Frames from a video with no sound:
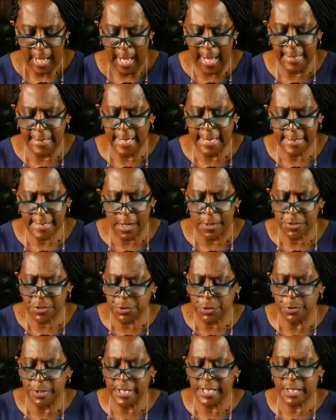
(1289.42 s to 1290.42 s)
And as our
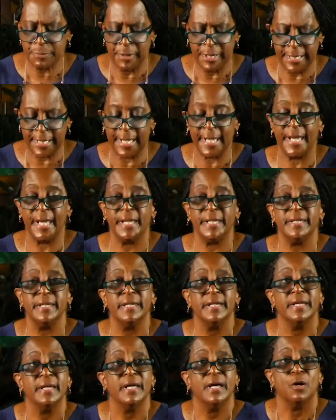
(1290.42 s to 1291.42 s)
students begin,
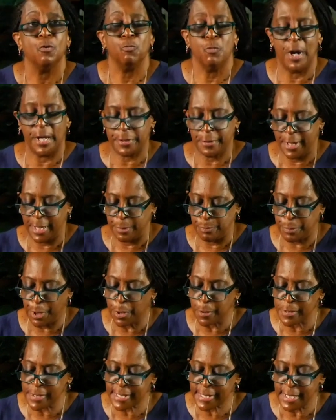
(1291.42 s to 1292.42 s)
whether in
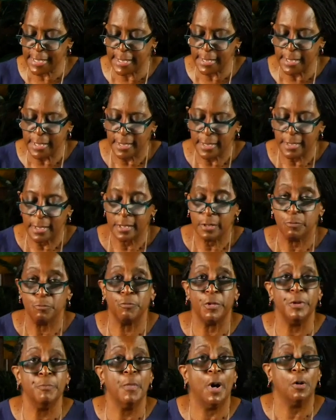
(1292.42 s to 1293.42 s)
person,
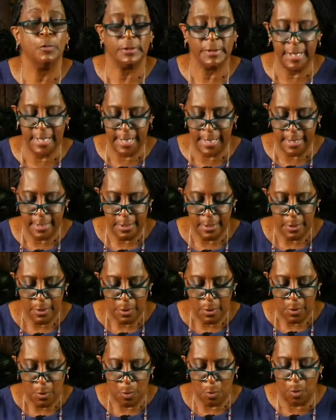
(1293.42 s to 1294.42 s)
remotely,
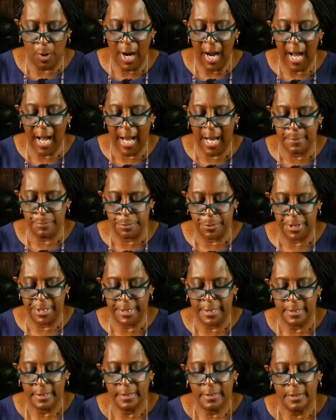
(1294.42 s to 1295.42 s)
or
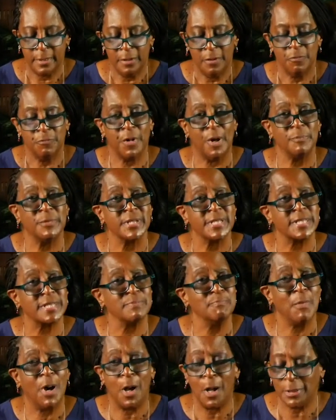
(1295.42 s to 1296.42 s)
hybrid, from the
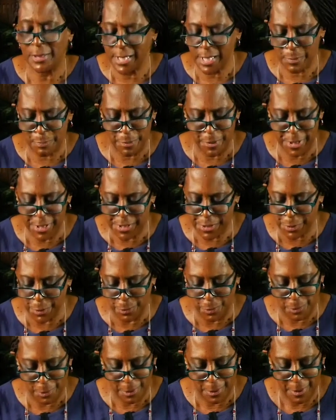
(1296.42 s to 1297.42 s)
smallest
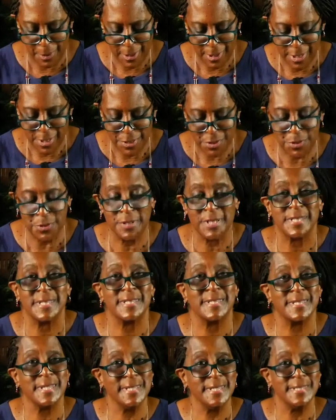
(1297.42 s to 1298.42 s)
preschooler to the
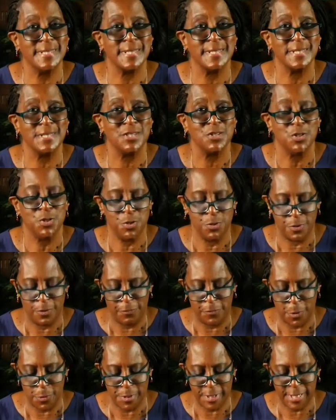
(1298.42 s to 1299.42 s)
seasoned
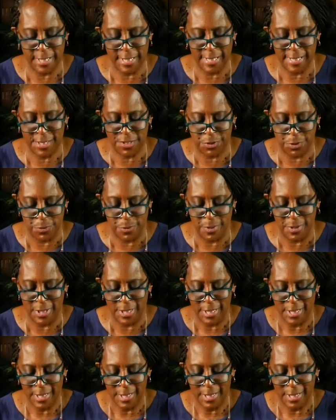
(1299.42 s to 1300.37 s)
university student,